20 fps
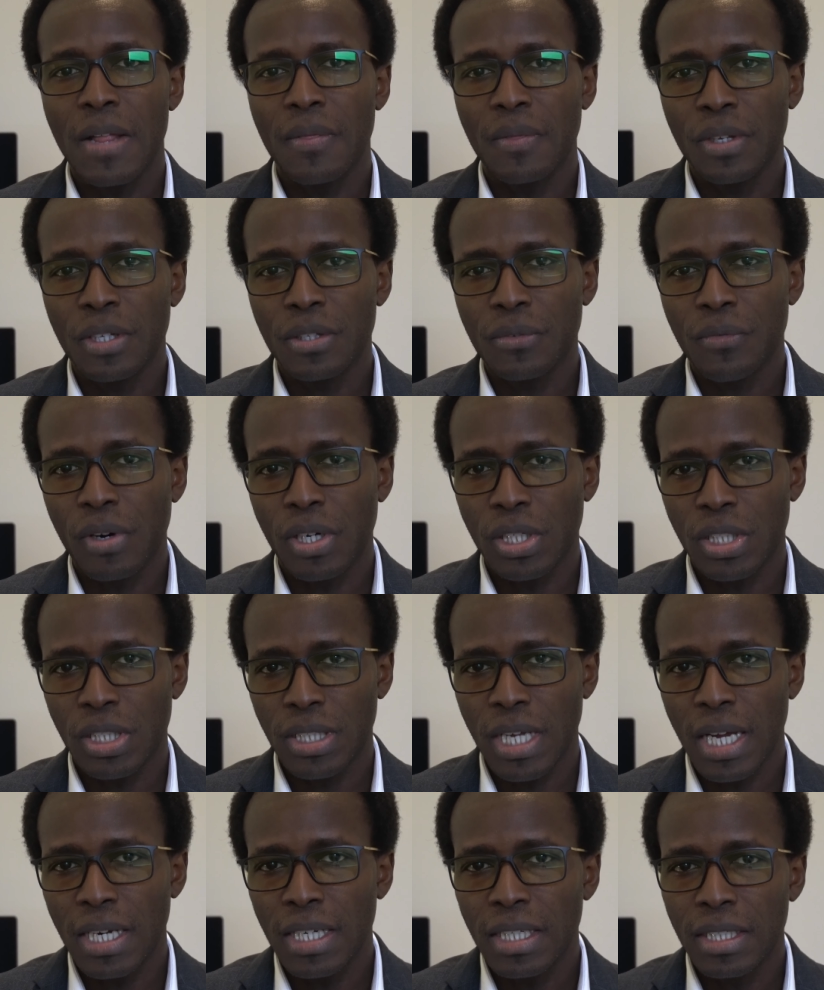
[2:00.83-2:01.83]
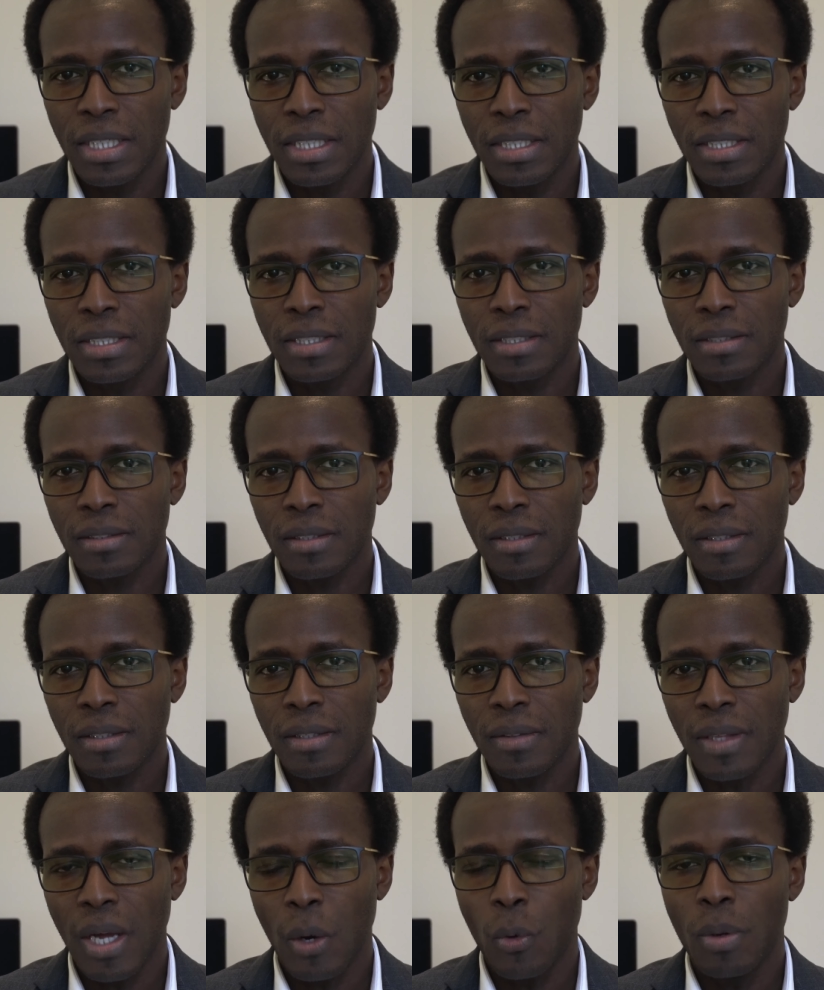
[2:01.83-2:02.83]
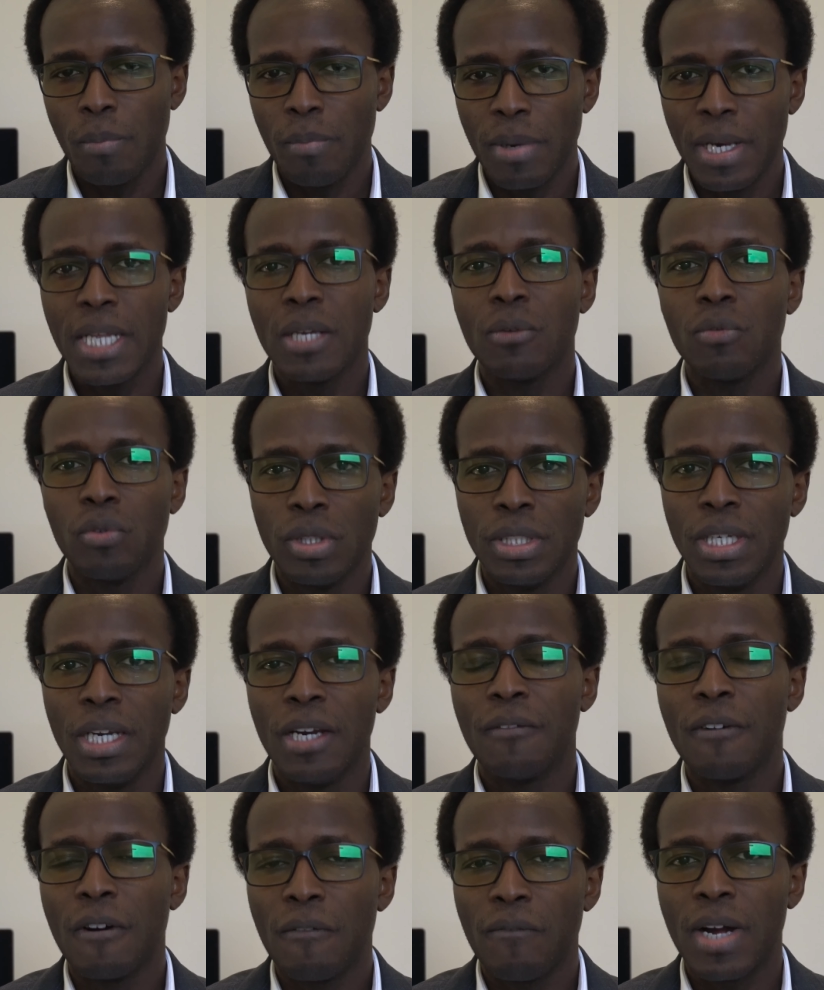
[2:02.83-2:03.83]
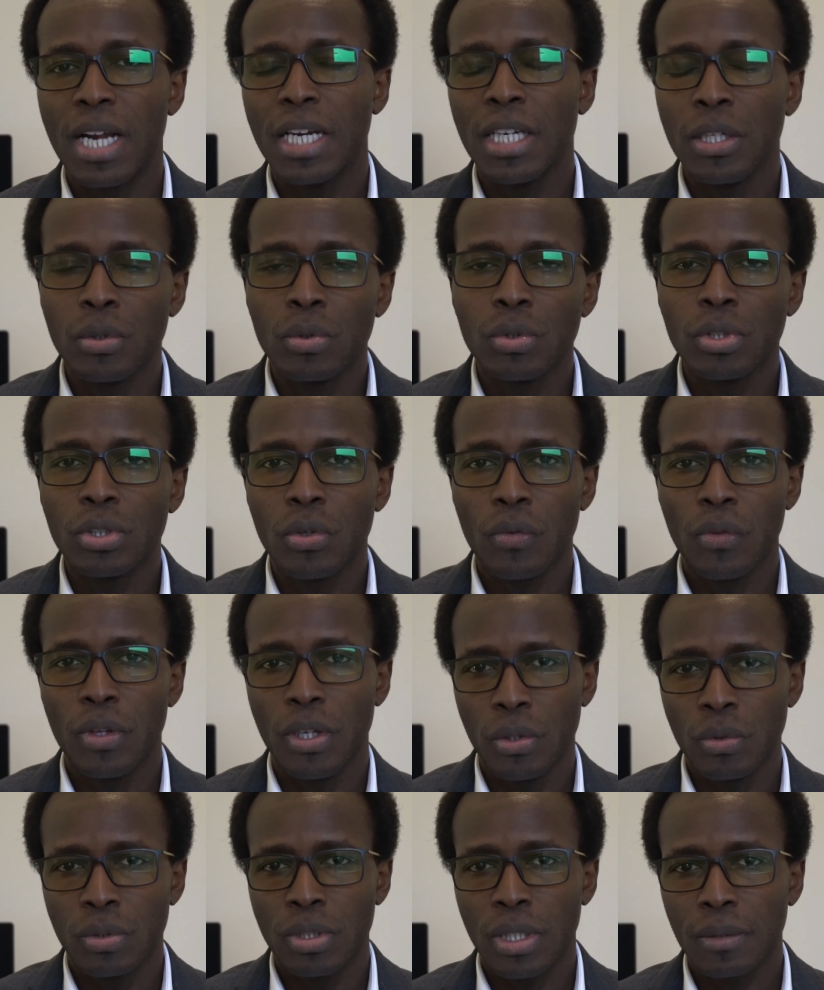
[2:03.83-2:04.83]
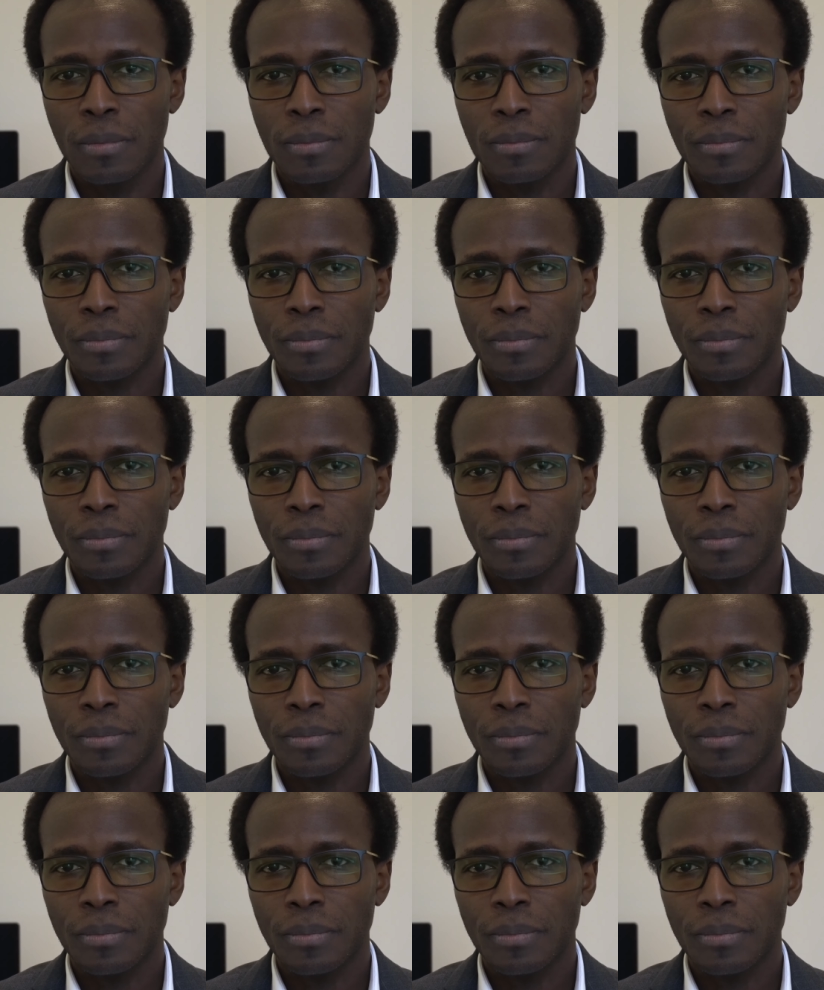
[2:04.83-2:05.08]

and these functionalities that we believe will deliver value to the user,